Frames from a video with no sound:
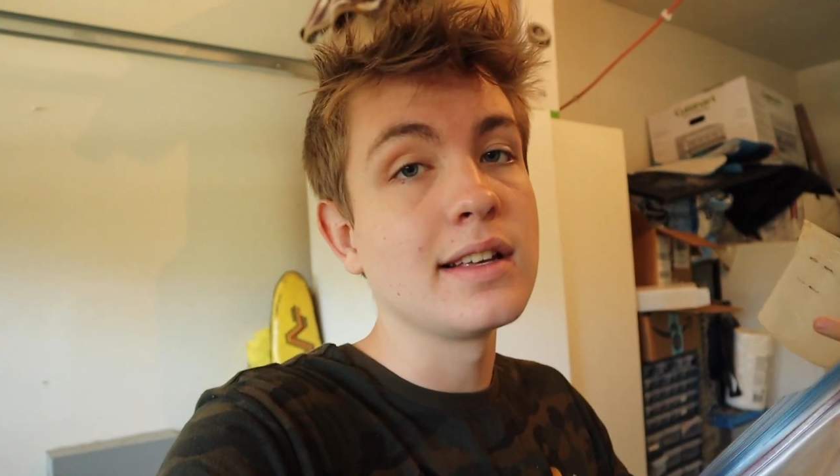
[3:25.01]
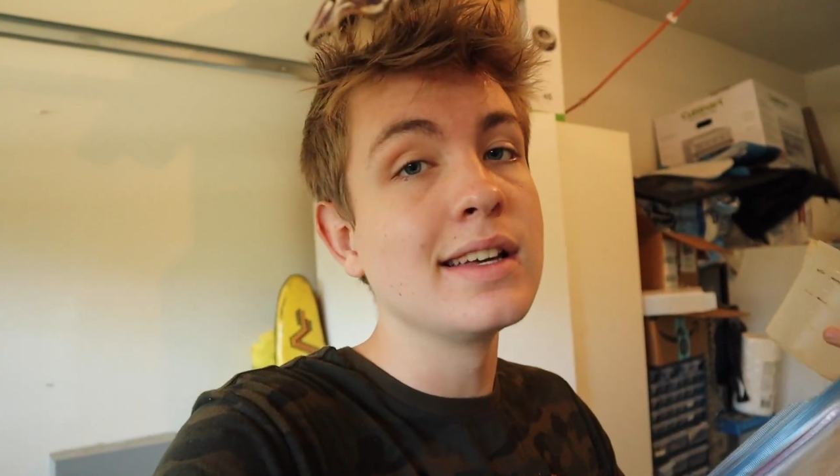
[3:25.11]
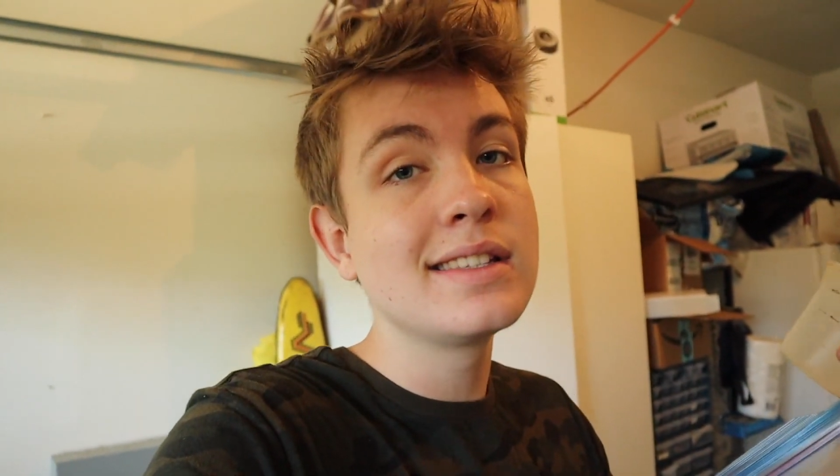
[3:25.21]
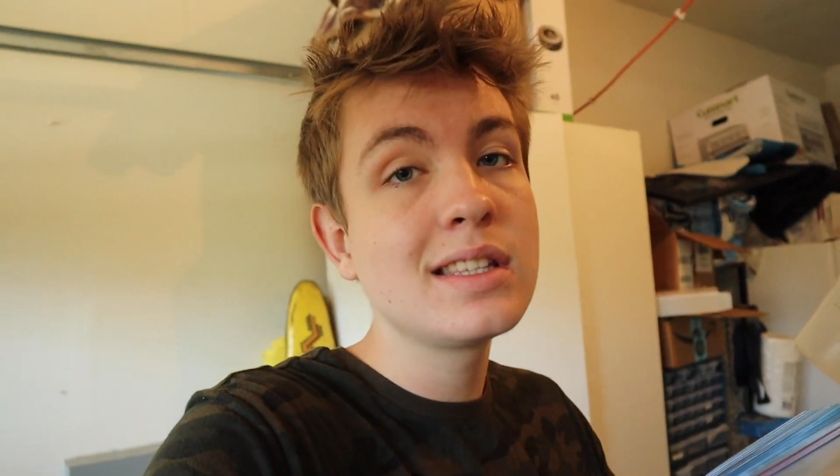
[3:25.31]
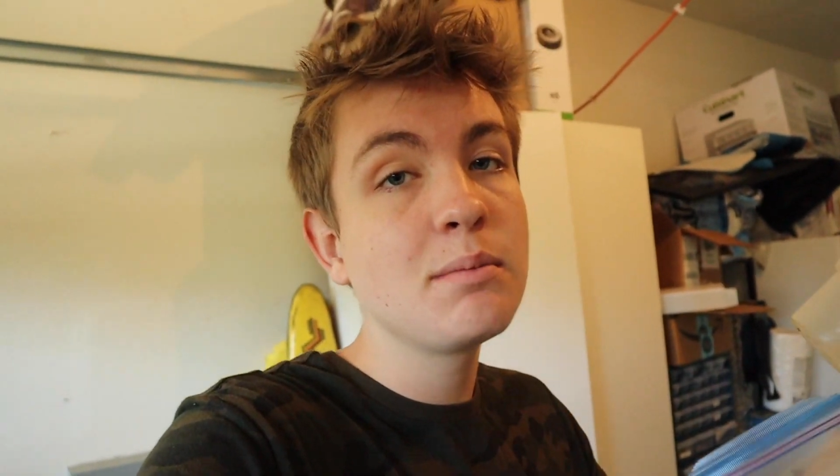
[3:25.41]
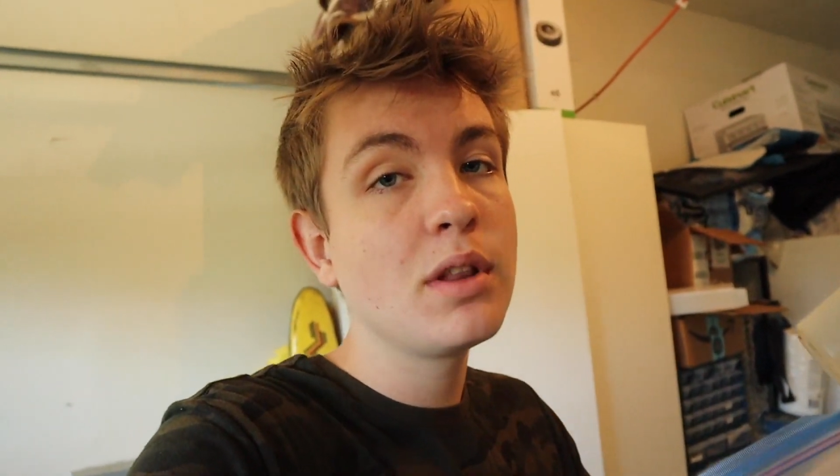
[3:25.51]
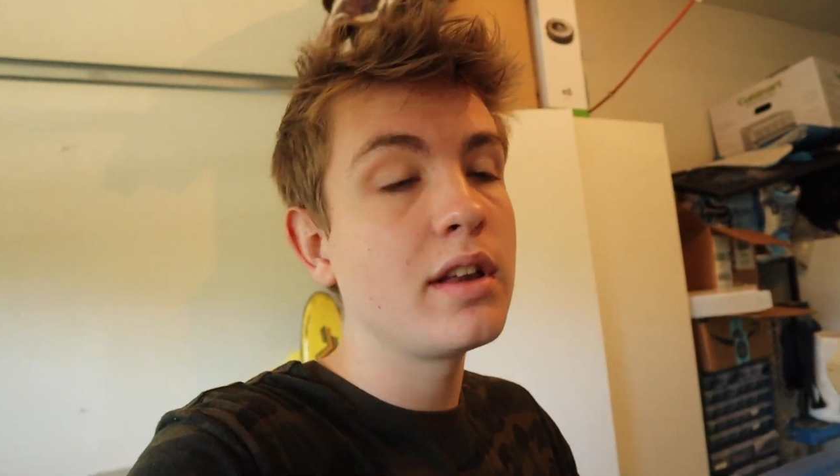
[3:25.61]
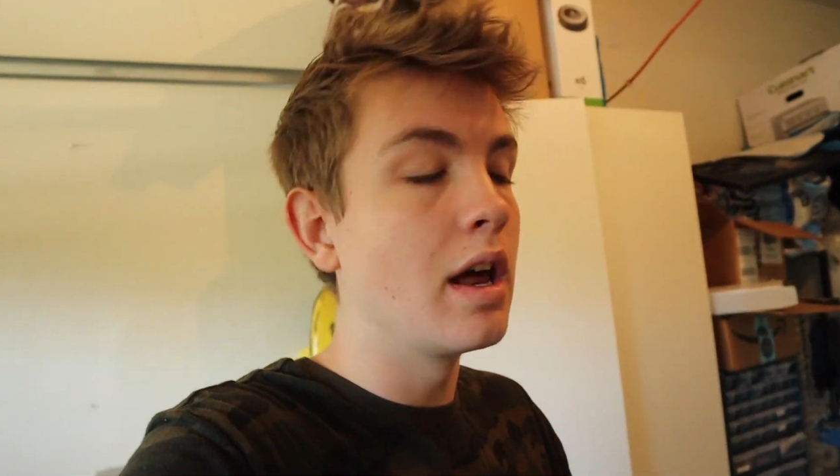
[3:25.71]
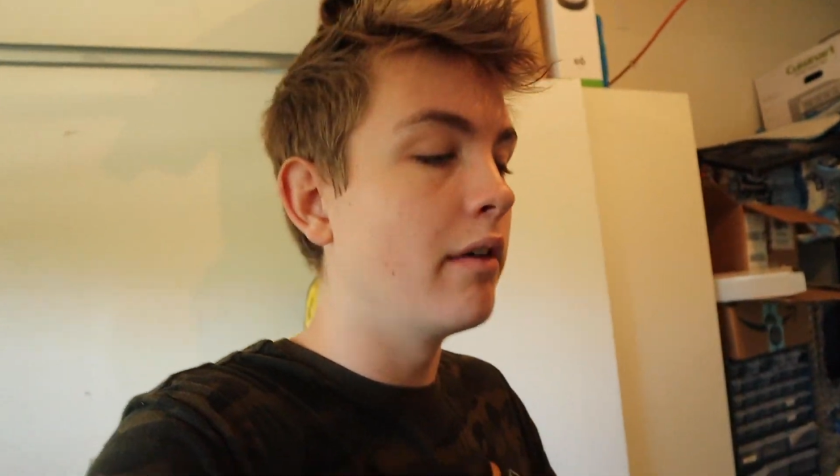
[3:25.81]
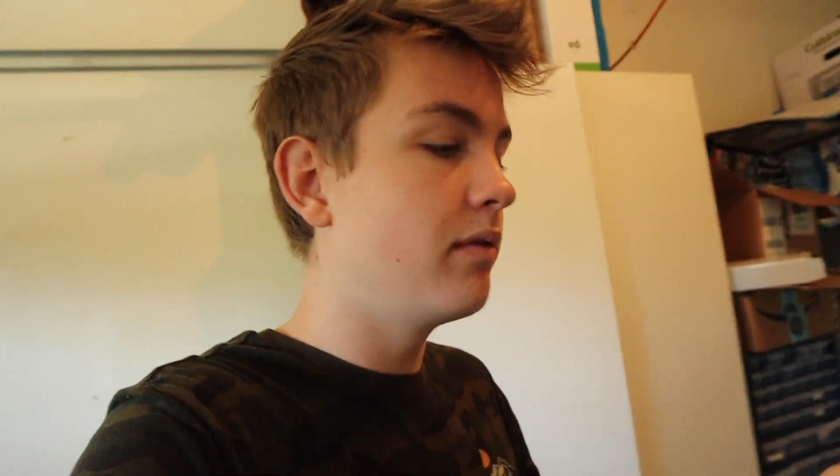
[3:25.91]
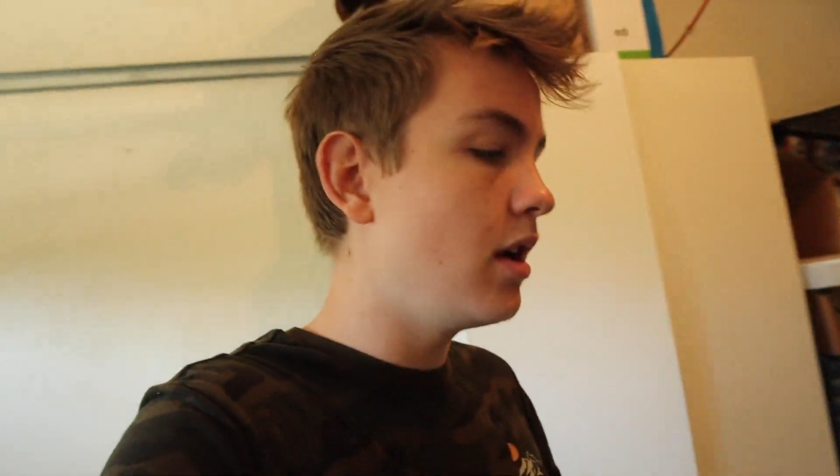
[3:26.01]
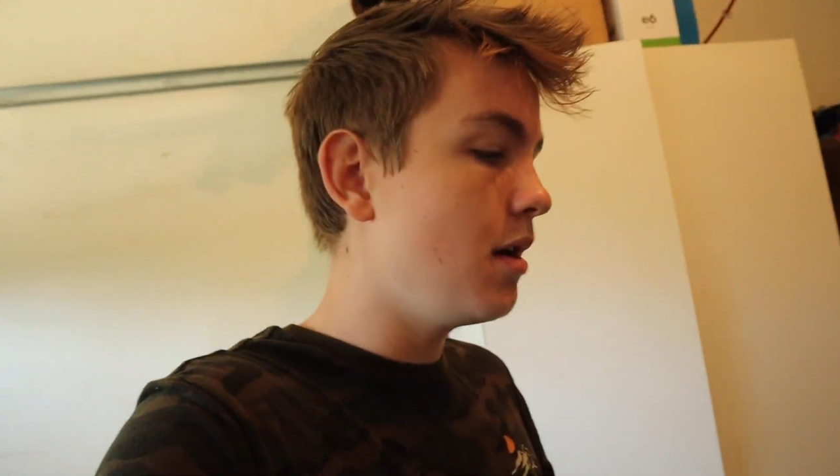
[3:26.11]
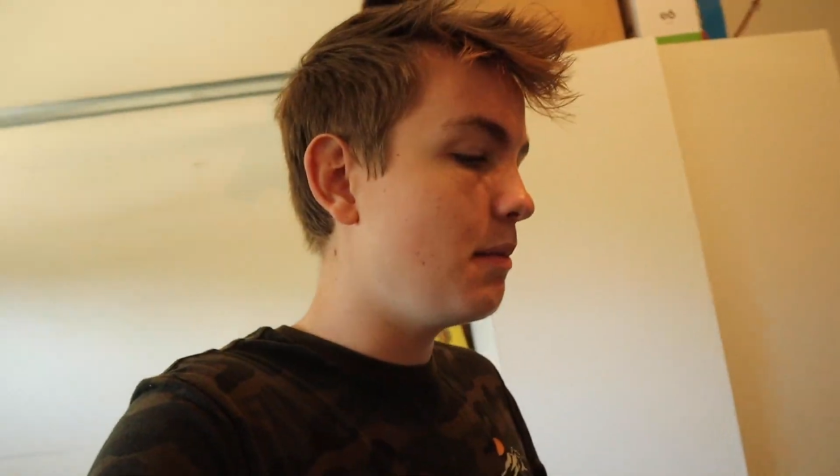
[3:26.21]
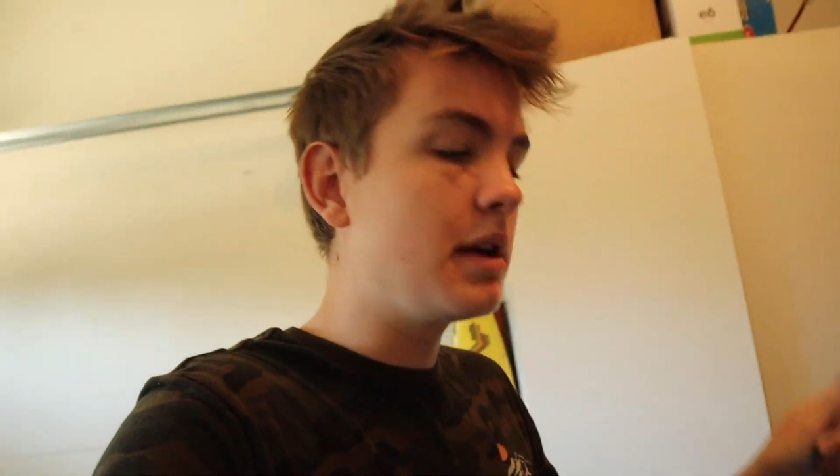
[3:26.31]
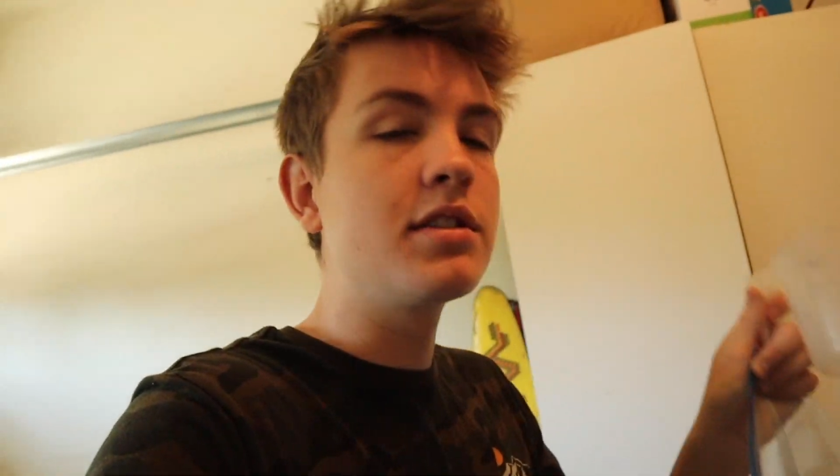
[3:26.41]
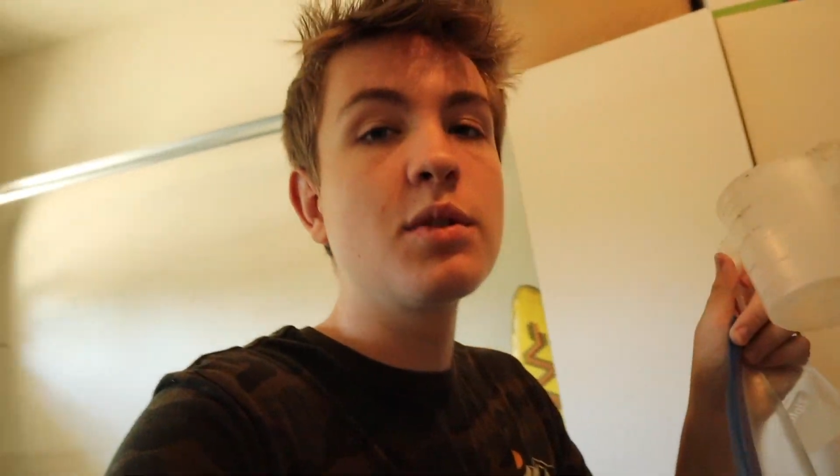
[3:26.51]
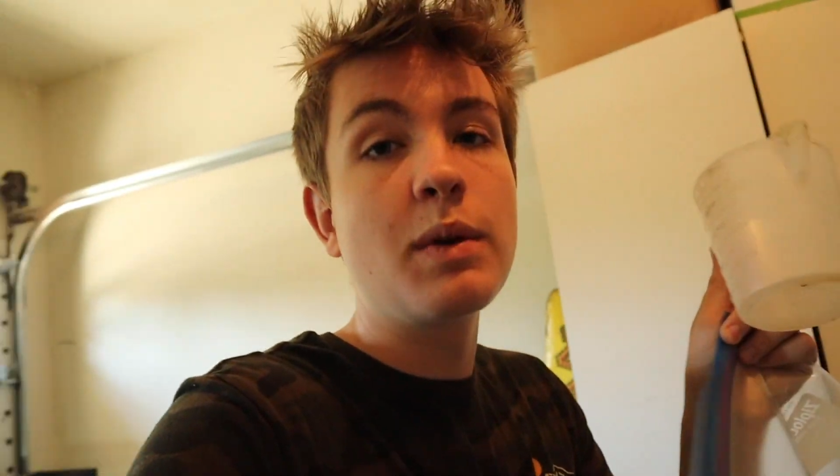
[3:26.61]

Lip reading: It's simple enough, but here's